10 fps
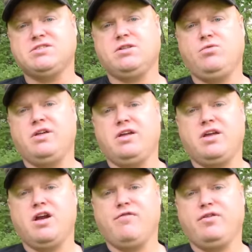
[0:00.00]
slowly and
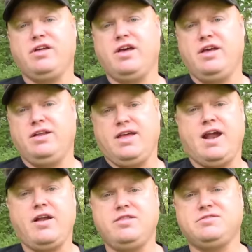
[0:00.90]
carefully and get
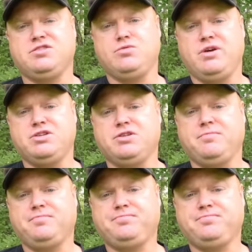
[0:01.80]
out of the situation.